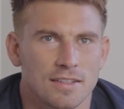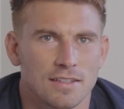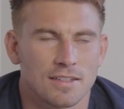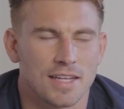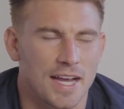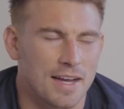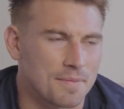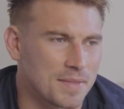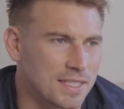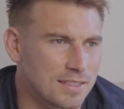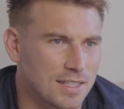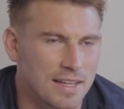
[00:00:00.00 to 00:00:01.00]
Yeah, I
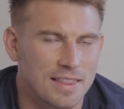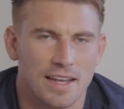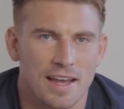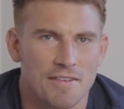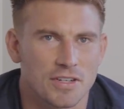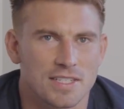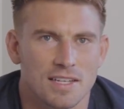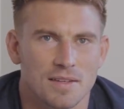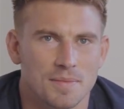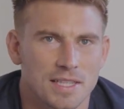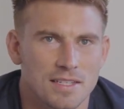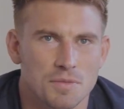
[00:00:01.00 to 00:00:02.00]
mean, I think every team
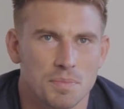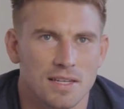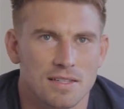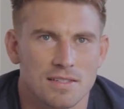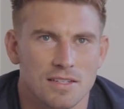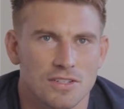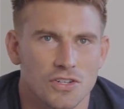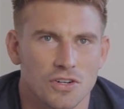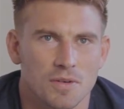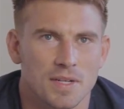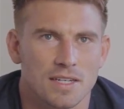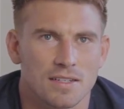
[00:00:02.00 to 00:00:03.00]
in this PNC
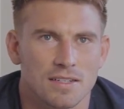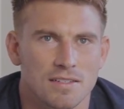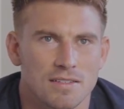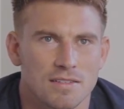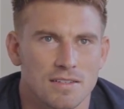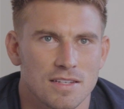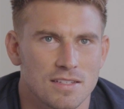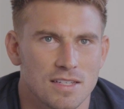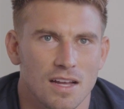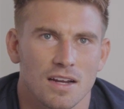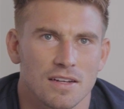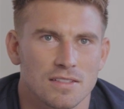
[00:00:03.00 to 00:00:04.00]
tournament is
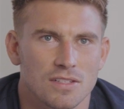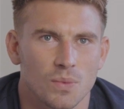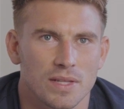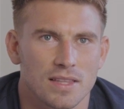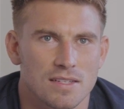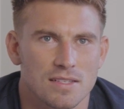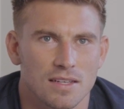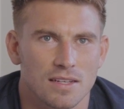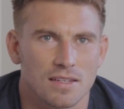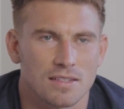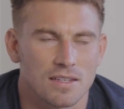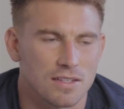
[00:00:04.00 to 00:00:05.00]
gunning to win this thing
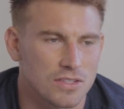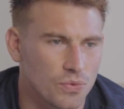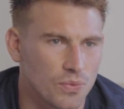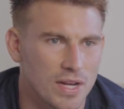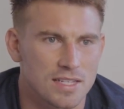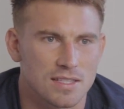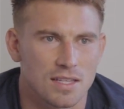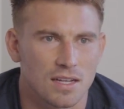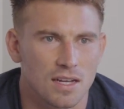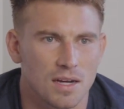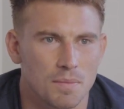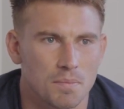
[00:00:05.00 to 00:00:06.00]
and to raise the
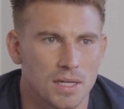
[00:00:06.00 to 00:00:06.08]
cup.